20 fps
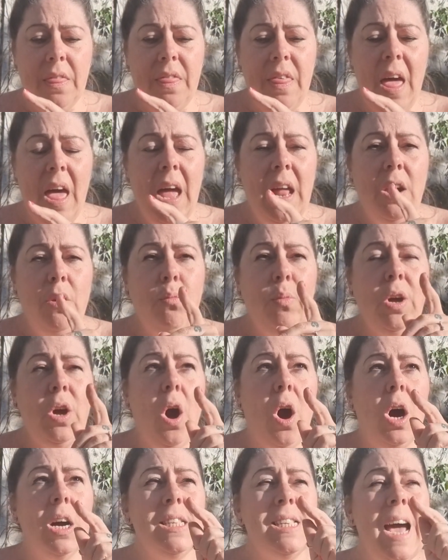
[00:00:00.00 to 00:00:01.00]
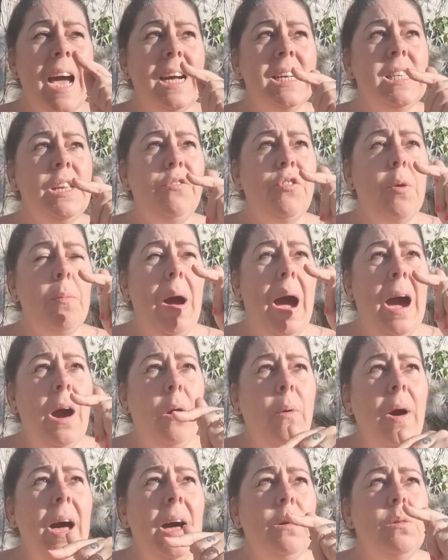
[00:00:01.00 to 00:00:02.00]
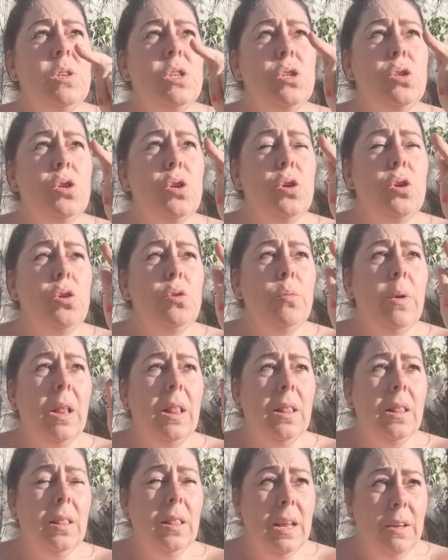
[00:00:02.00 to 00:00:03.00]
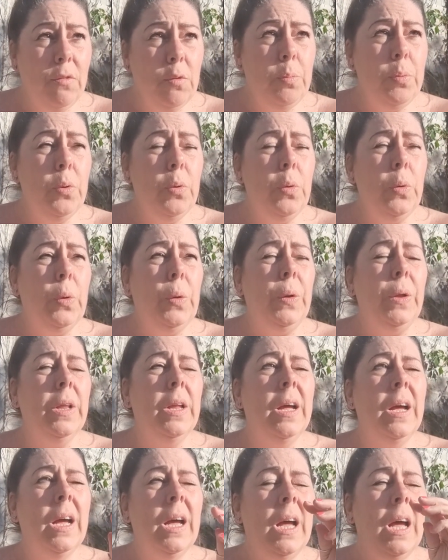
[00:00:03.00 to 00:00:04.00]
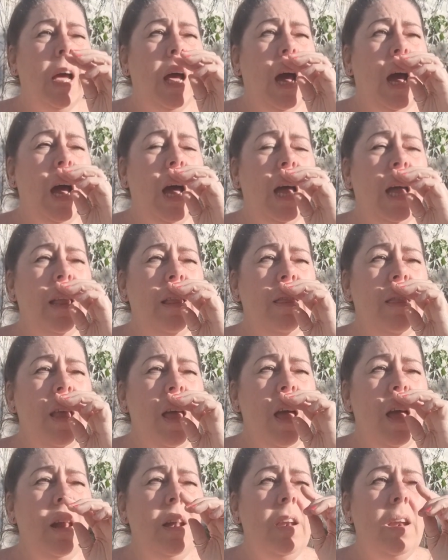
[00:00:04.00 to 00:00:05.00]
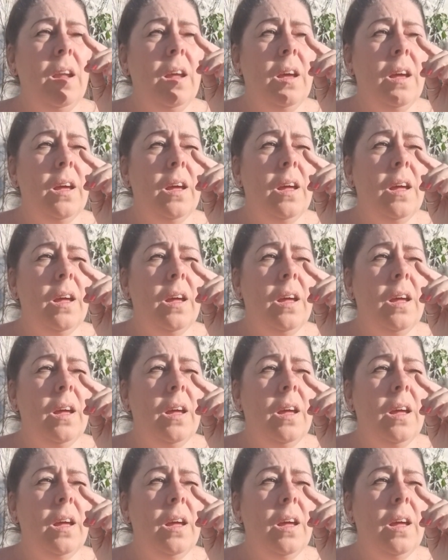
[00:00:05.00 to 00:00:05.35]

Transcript: Then we got a taxi from our house to Liverpool, and then